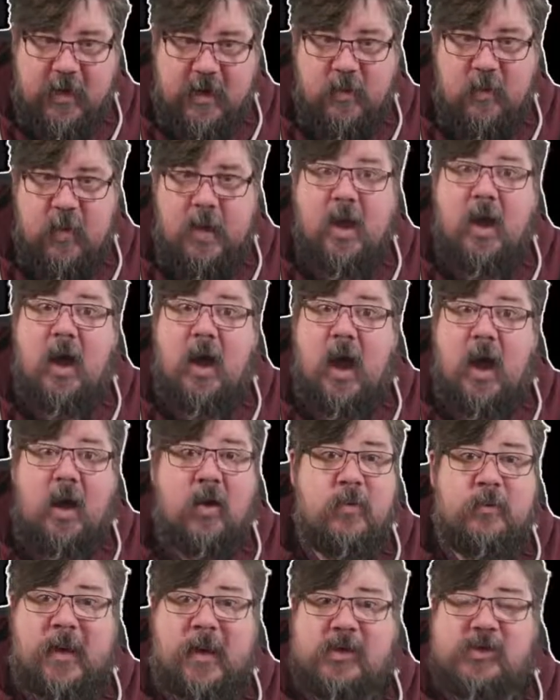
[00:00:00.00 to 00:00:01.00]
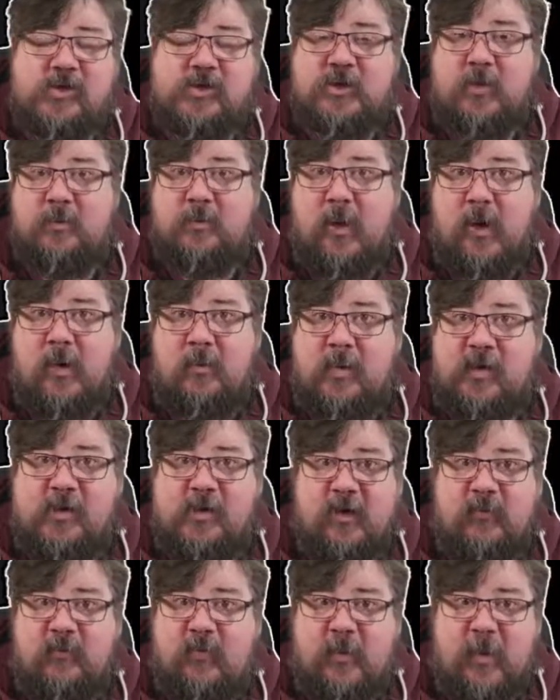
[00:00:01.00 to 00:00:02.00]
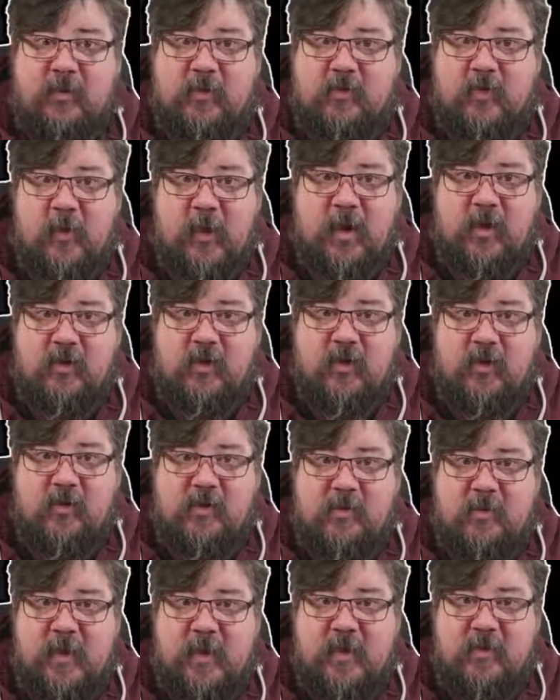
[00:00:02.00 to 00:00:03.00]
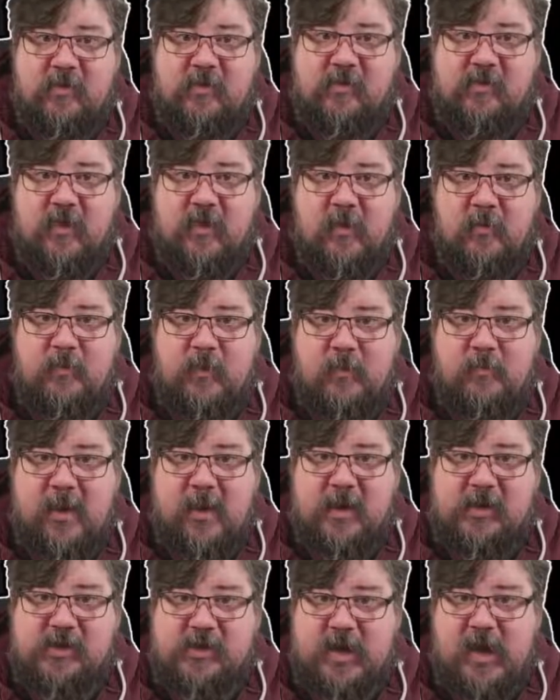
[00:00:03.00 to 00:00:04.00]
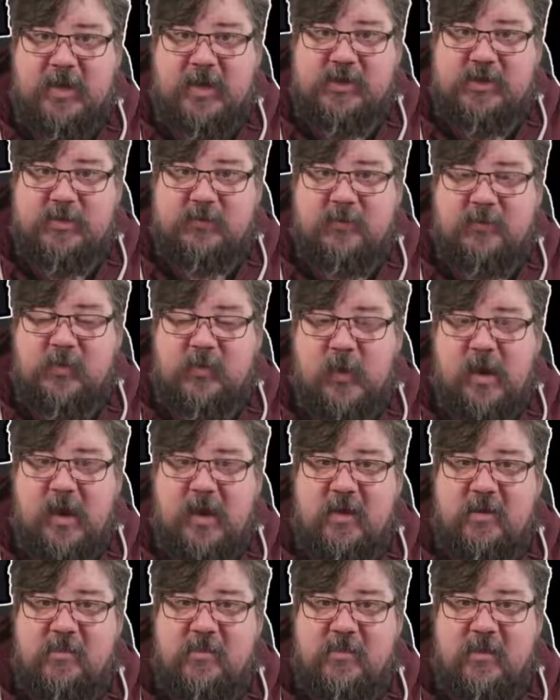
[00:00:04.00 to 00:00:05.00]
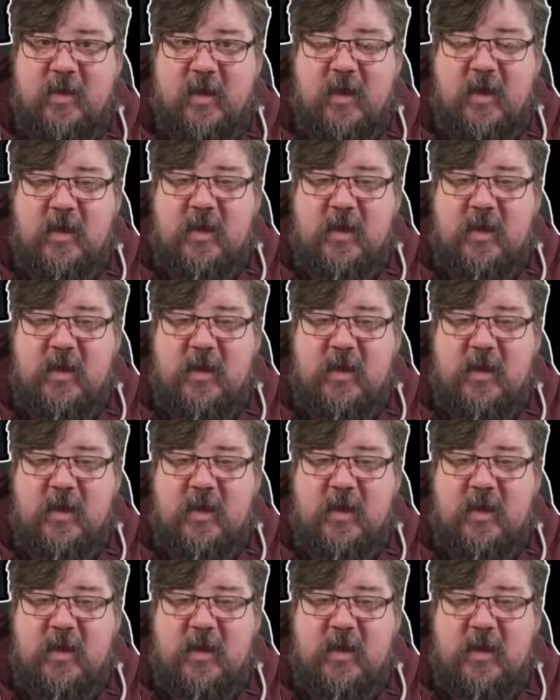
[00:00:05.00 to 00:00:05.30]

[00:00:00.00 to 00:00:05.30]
Now, I only managed to jump on it myself for about 20, 30 minutes or so, but managed to catch some of Dwayne's